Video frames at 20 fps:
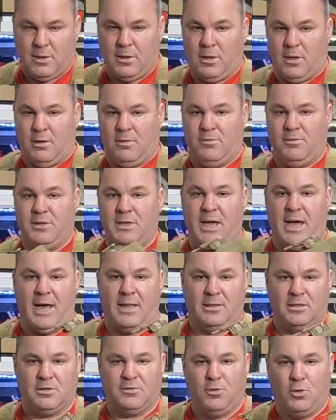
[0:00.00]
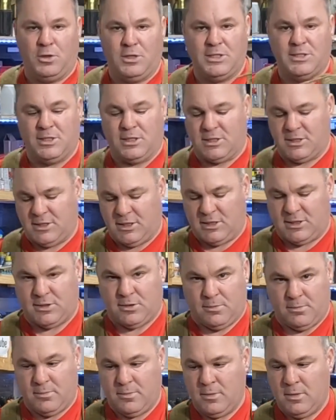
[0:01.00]
of the Atlas 46
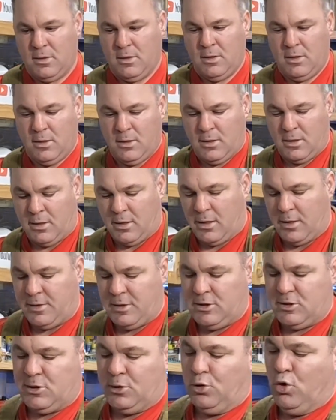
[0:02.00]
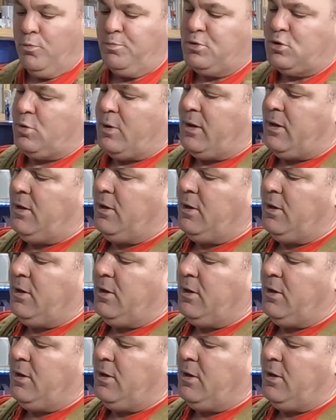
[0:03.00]
system. These loops right